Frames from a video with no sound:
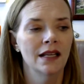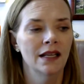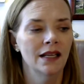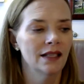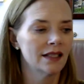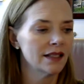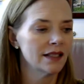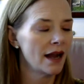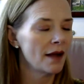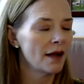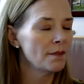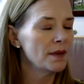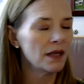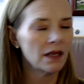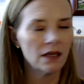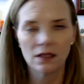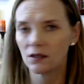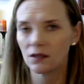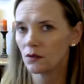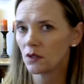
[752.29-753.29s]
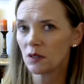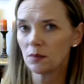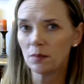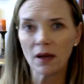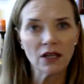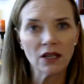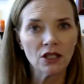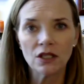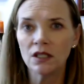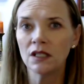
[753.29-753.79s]
it's not because they're
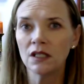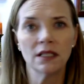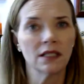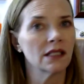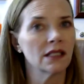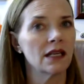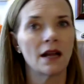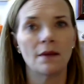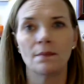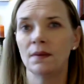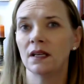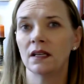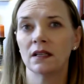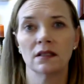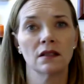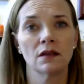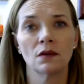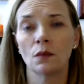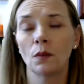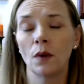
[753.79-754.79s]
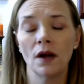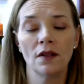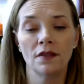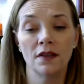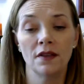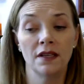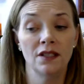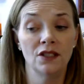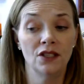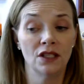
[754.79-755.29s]
special it's not because they're
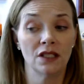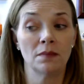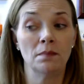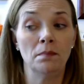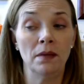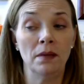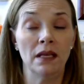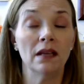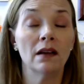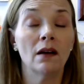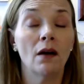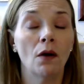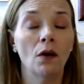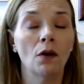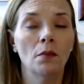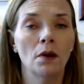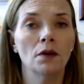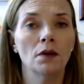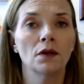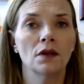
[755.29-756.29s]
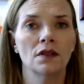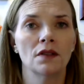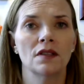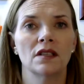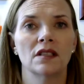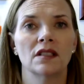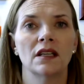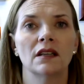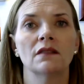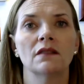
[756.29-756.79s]
wealthy just being a homeowner in
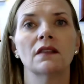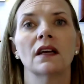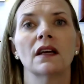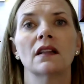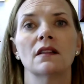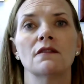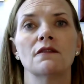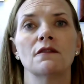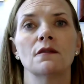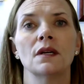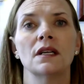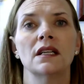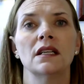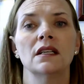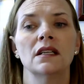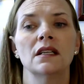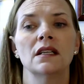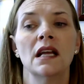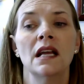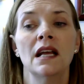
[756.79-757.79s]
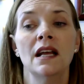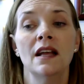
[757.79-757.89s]
the state of california